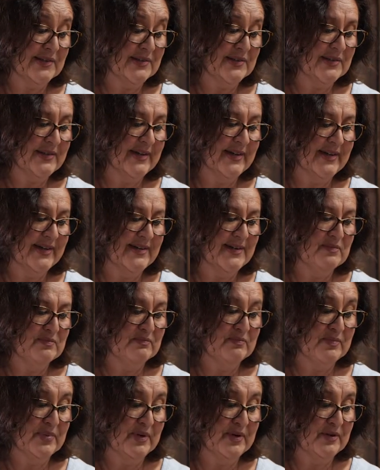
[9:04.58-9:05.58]
glue gun
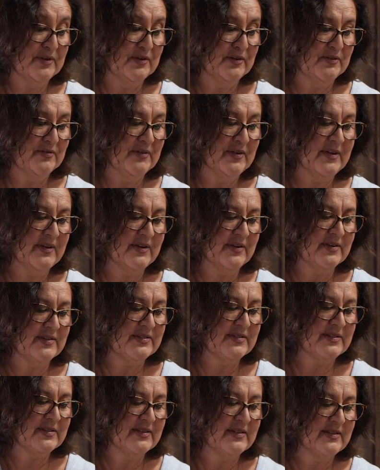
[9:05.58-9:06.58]
and burn your
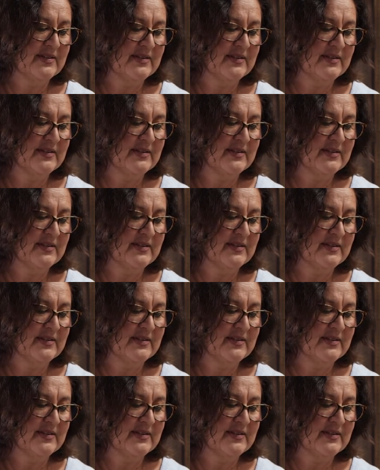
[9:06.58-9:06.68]
fingers.